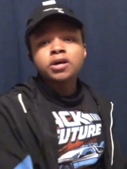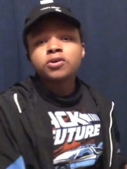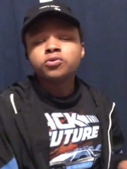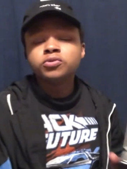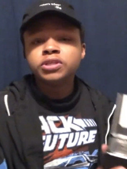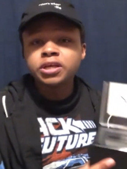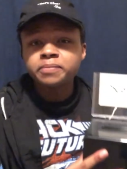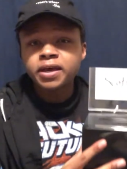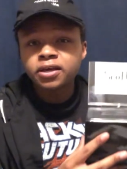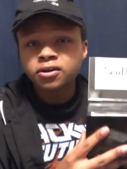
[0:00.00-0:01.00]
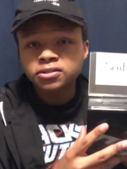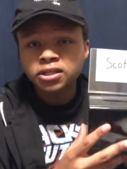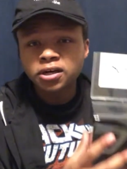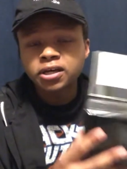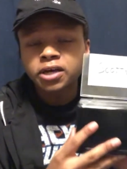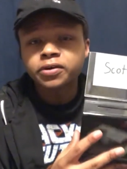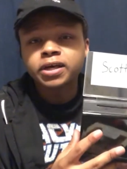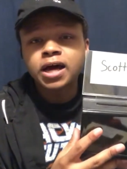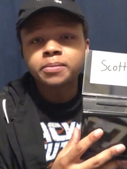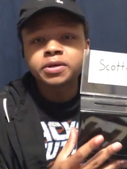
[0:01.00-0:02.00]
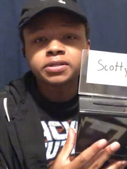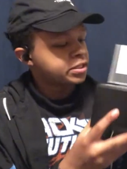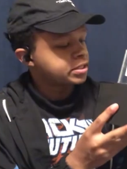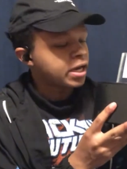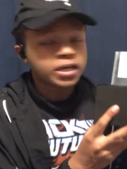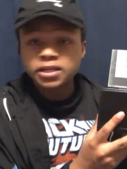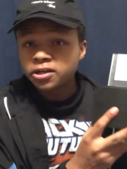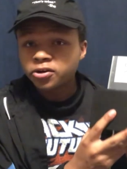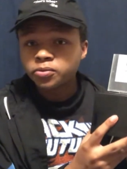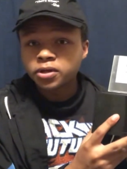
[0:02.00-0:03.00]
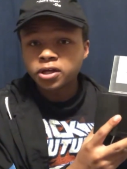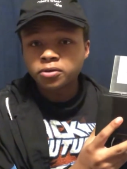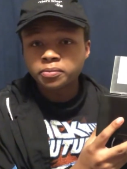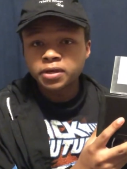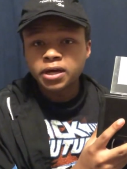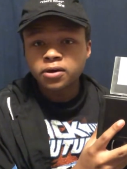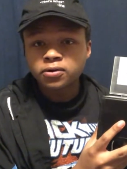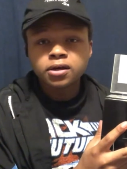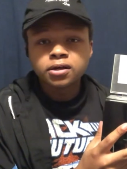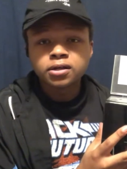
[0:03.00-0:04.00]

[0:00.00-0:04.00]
who did make it onto Hungary Gamés. Scotty here will help me out.